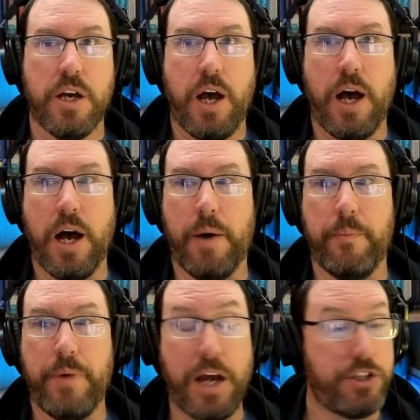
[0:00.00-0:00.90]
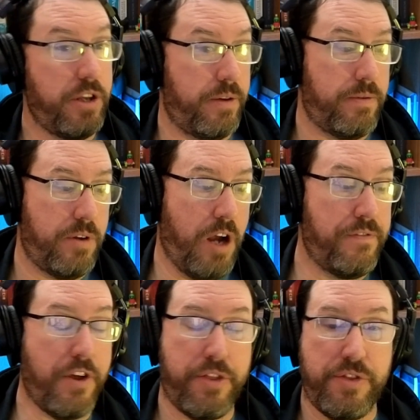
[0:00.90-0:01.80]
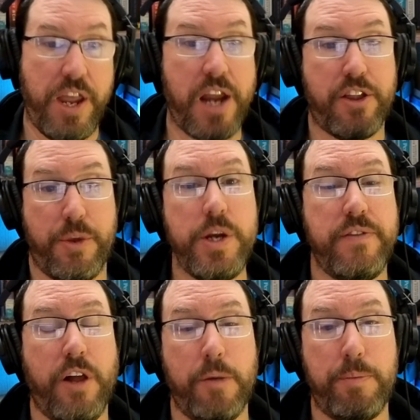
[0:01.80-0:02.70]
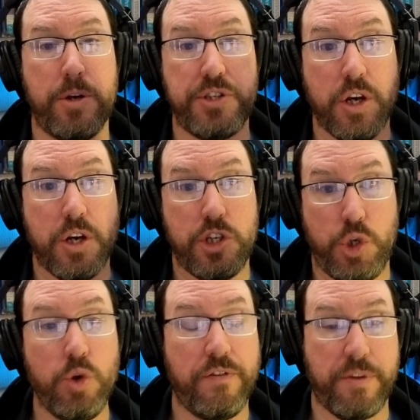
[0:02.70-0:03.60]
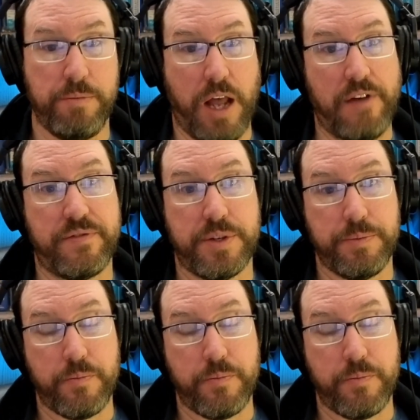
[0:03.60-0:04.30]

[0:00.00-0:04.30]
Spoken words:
Actually, they had 3 developers, 2 of them left.